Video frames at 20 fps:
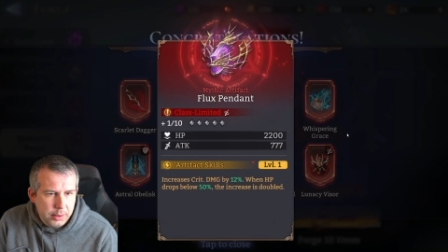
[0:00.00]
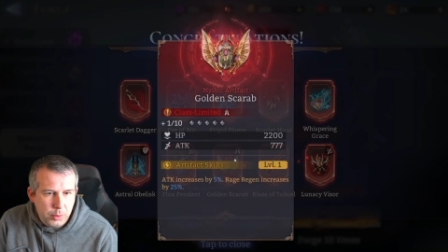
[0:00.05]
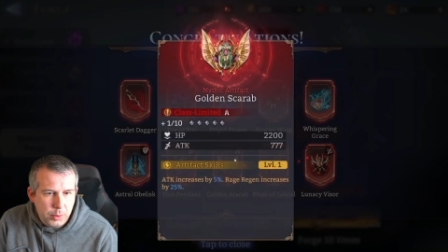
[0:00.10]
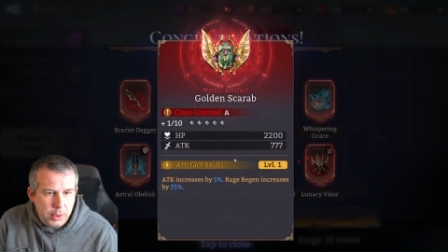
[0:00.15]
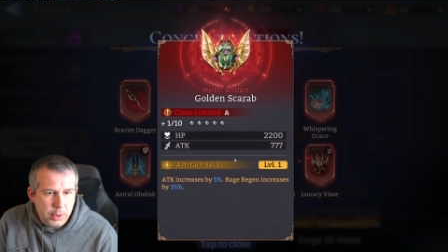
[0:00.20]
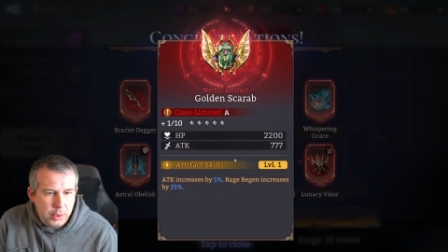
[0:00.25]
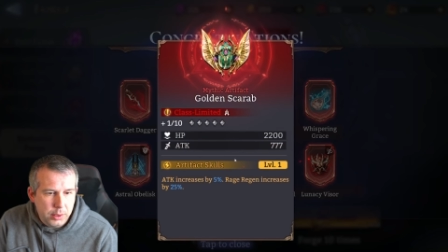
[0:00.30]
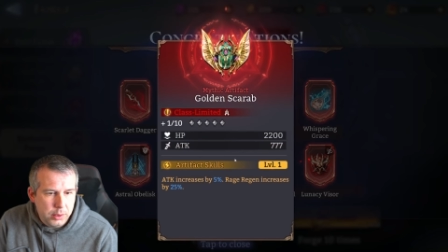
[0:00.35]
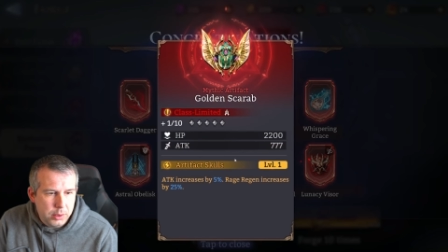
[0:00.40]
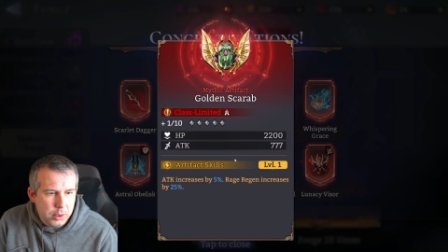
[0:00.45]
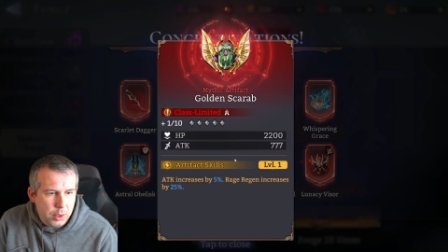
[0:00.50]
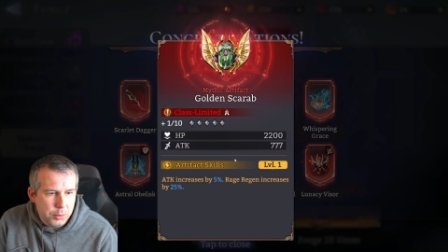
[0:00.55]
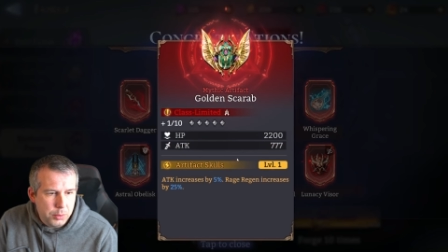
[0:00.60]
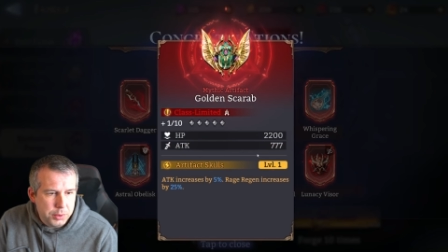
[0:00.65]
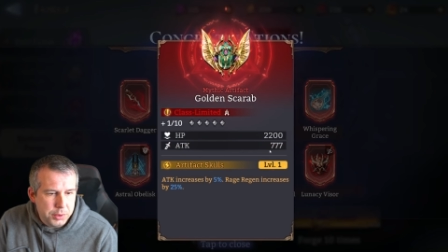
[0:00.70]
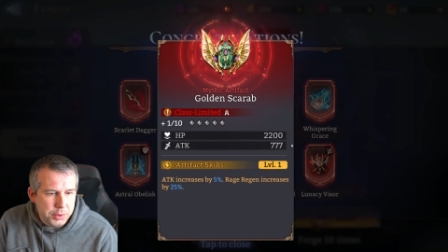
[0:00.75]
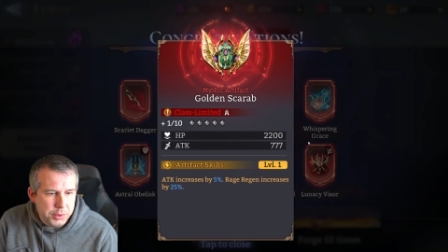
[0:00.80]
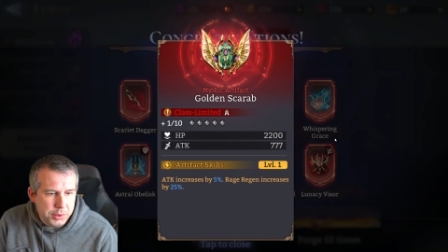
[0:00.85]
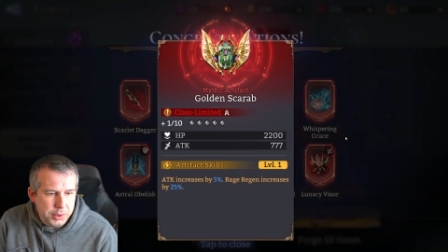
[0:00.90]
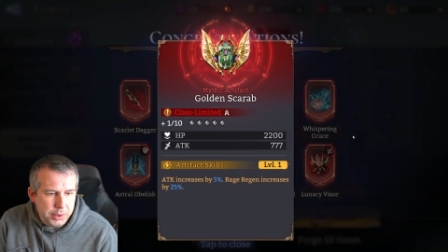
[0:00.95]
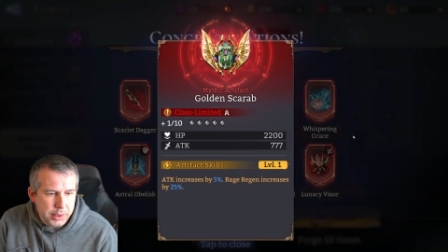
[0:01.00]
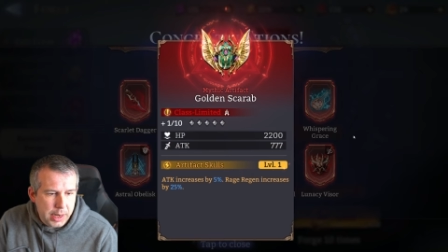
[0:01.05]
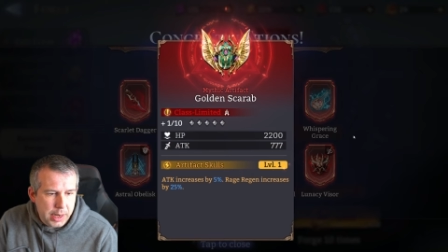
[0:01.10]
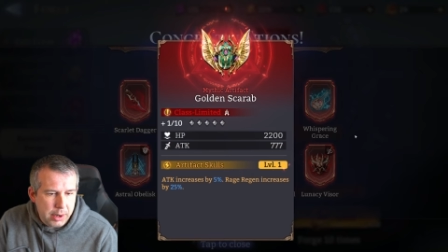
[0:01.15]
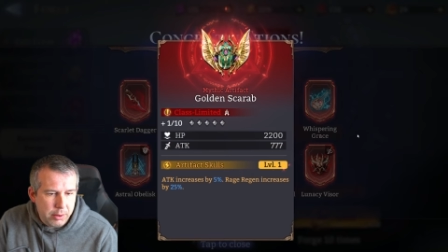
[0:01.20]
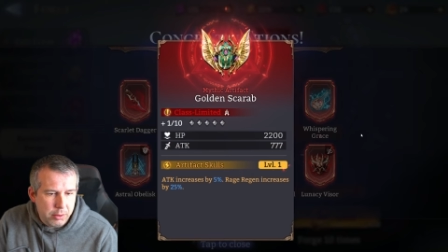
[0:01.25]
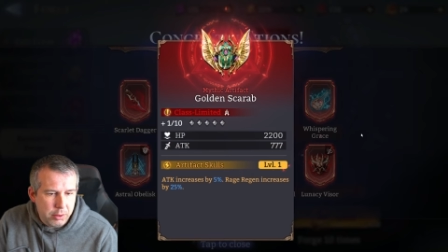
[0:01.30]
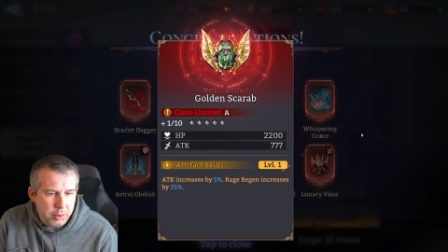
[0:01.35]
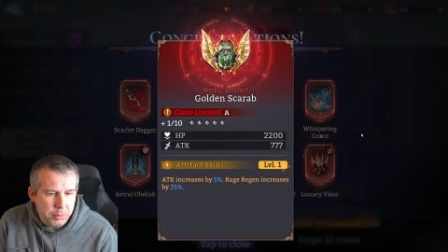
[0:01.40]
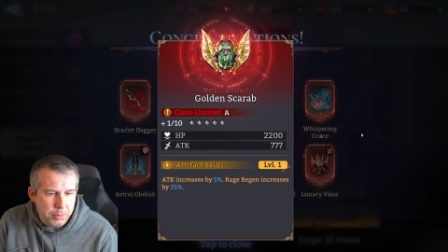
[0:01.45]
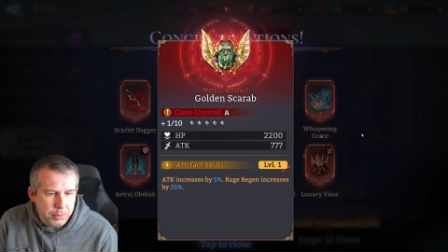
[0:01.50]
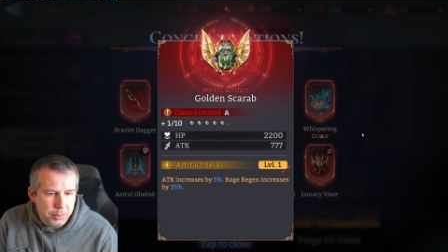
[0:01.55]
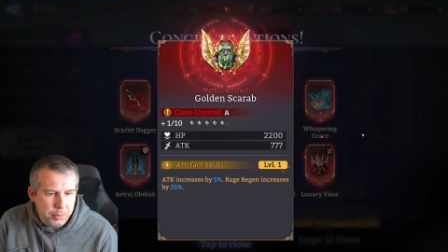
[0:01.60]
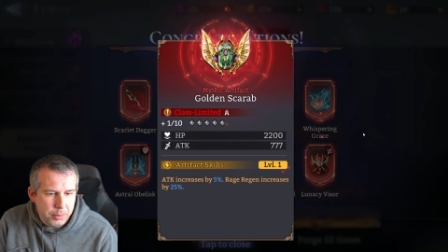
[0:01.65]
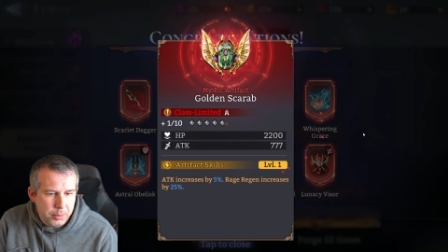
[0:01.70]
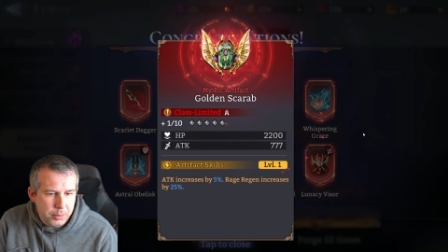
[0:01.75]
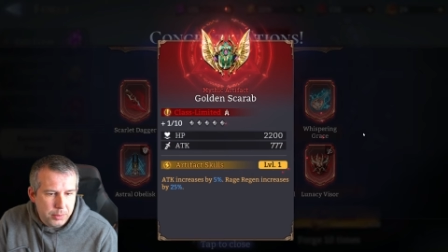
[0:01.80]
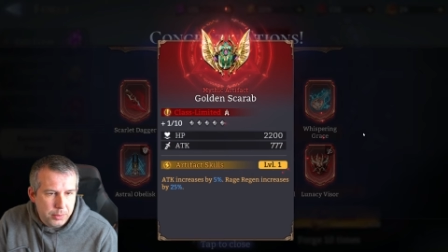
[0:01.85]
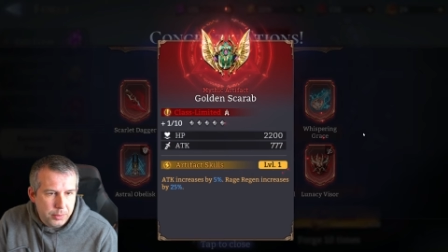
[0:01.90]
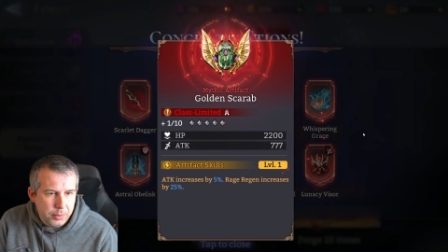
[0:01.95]
One golden scarab.
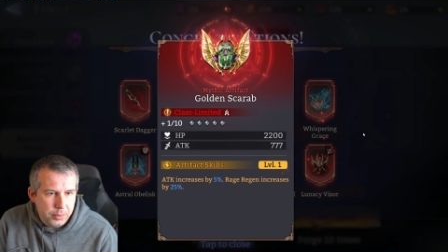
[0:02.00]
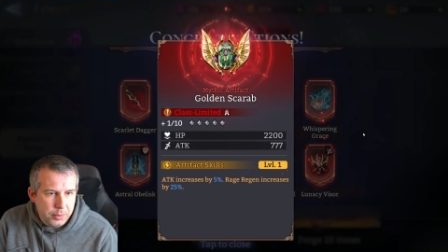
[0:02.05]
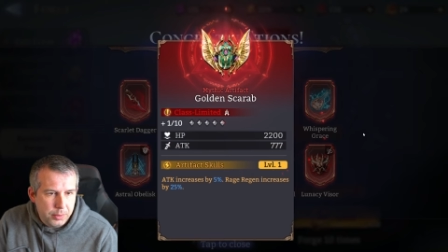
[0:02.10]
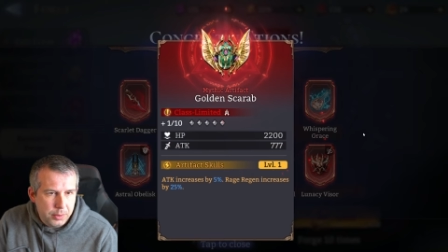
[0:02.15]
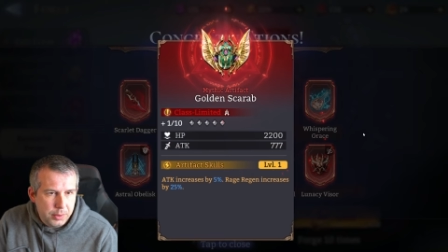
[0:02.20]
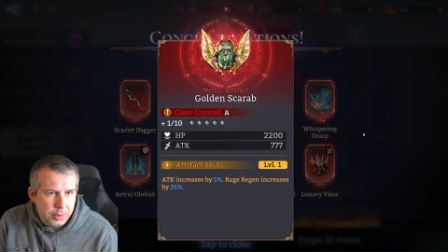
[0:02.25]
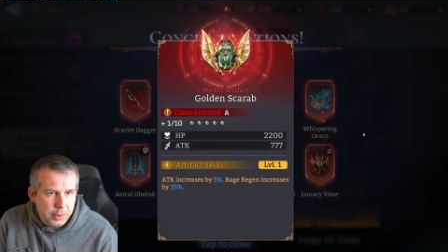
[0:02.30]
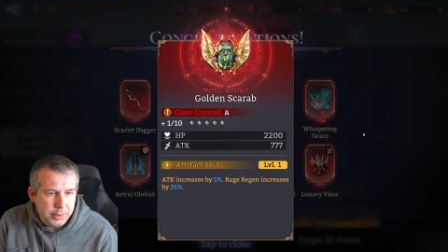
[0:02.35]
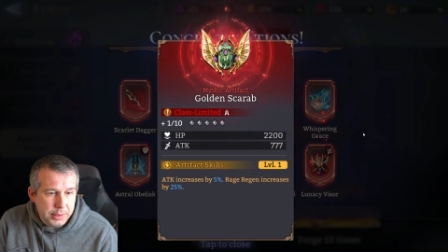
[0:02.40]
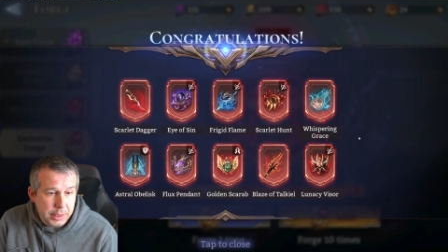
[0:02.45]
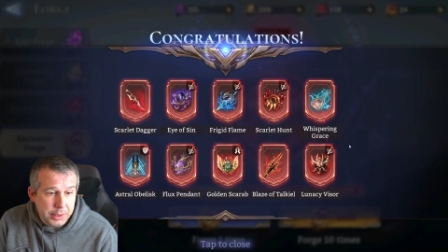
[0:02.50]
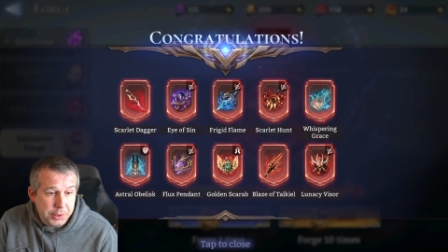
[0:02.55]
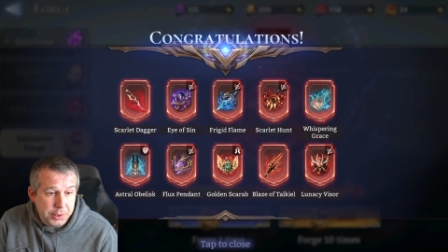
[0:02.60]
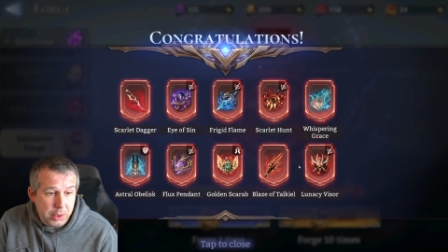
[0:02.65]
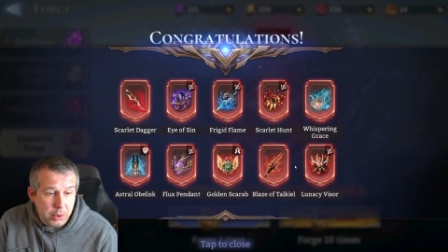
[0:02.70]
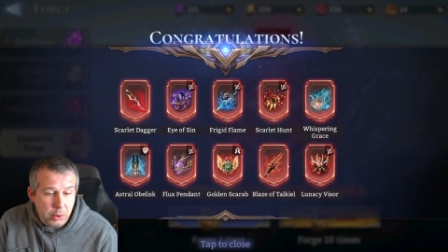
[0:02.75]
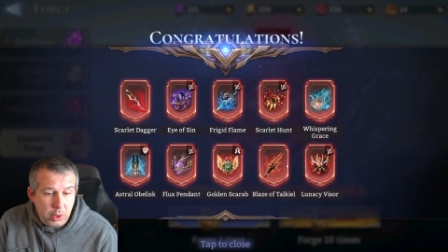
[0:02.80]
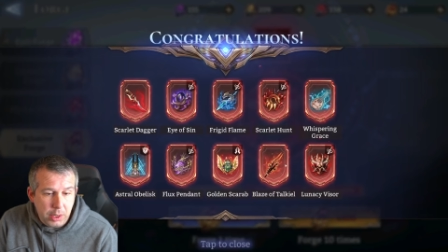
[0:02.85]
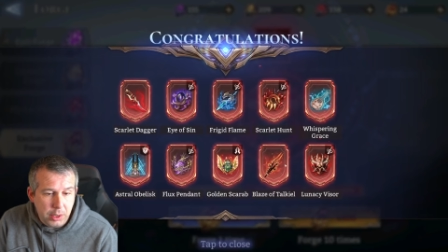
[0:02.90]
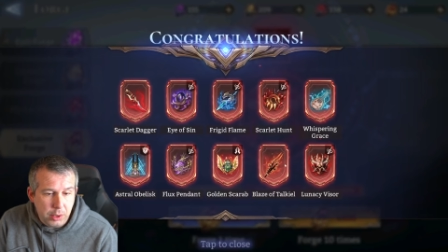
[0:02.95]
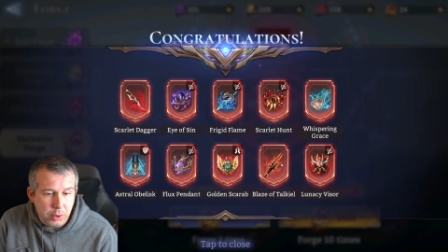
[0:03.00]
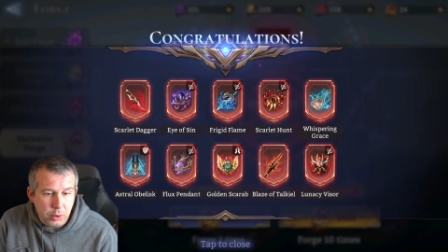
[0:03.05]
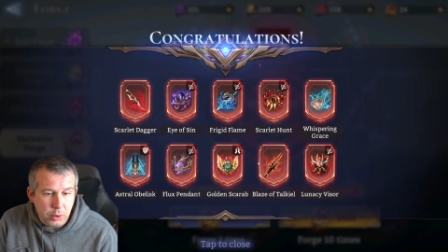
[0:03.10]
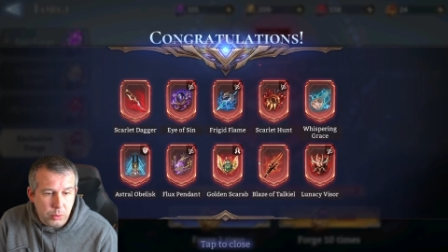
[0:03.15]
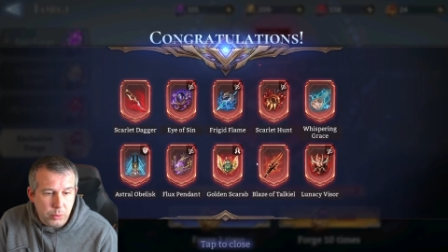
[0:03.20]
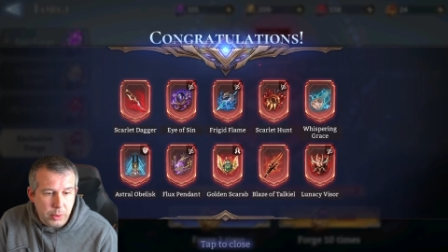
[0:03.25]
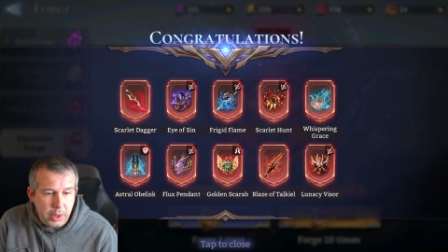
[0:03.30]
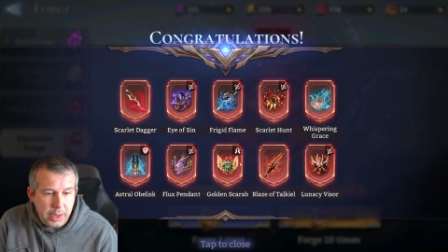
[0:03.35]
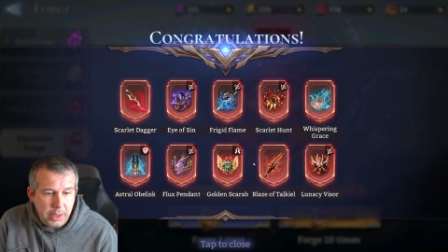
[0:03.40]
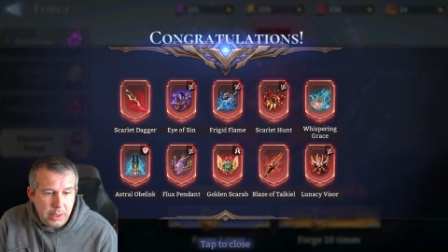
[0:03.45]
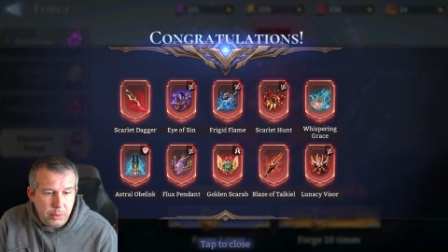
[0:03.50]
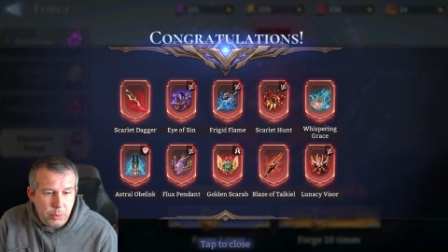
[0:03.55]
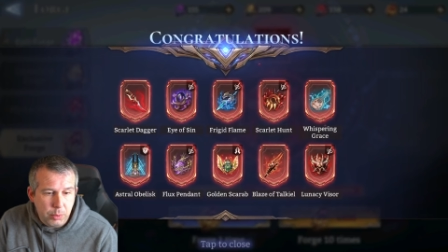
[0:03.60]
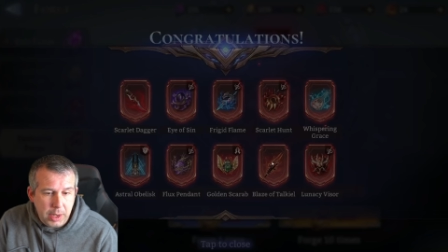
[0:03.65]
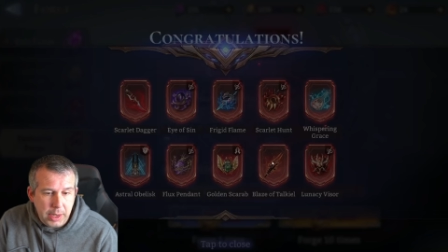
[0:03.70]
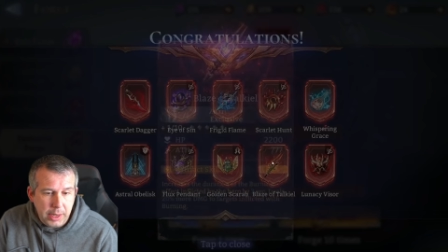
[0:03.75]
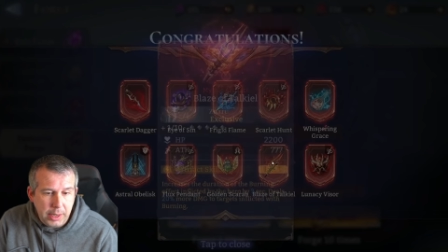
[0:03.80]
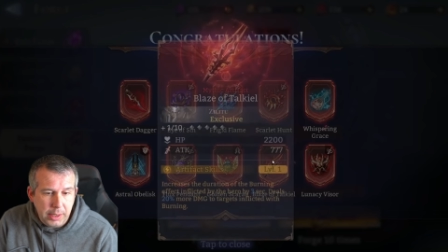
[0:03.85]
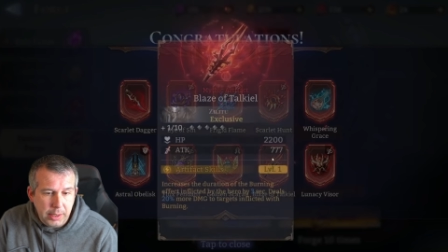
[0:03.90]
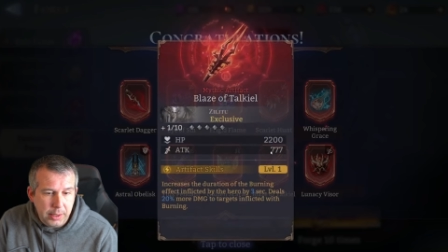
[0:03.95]
It's actually kind of cool.
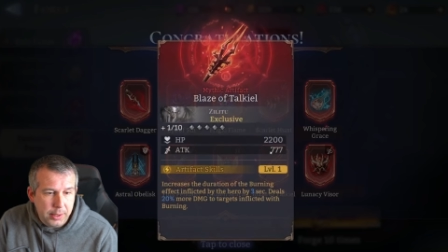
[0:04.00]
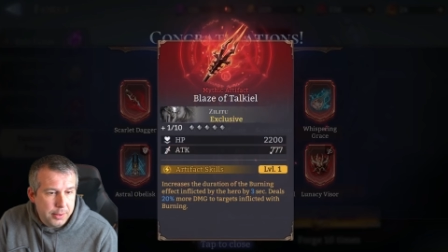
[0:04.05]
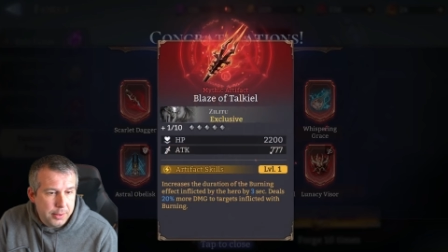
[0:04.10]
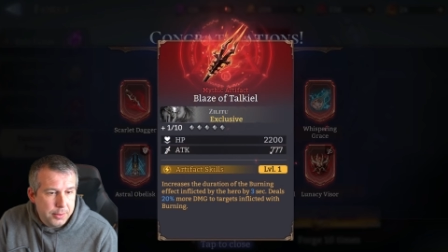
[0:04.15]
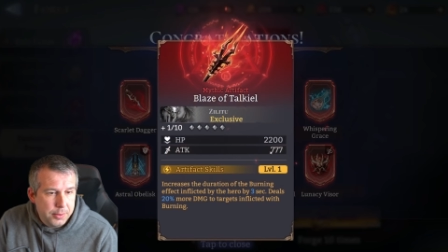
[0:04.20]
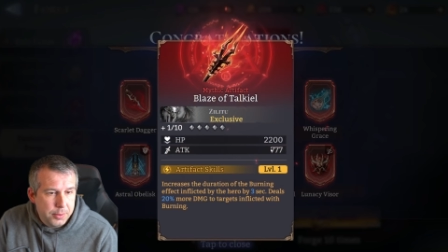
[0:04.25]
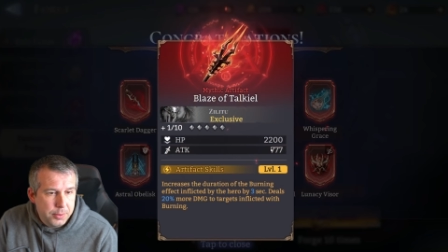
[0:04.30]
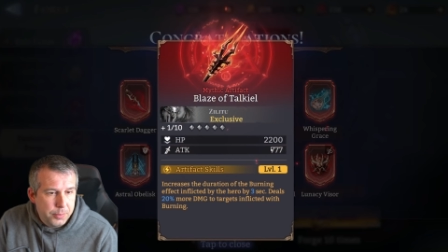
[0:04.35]
Anyway,